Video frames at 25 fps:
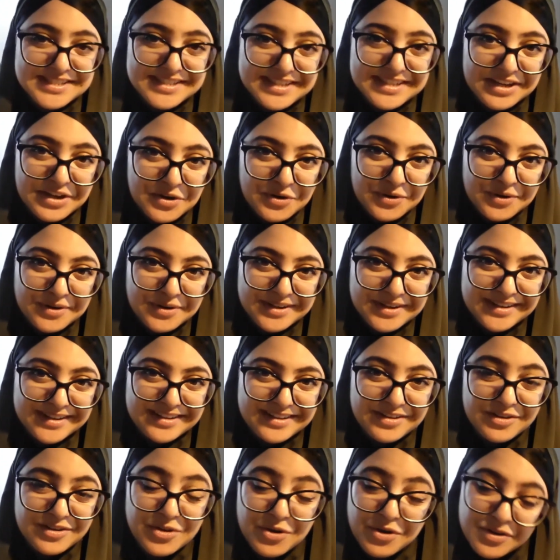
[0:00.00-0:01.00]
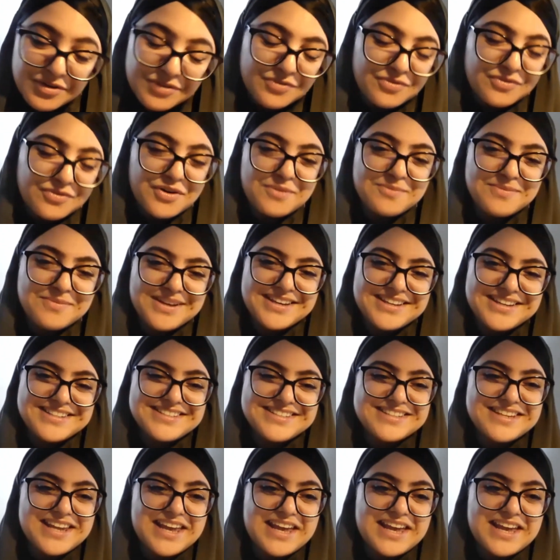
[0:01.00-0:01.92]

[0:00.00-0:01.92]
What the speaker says: here, learn from it,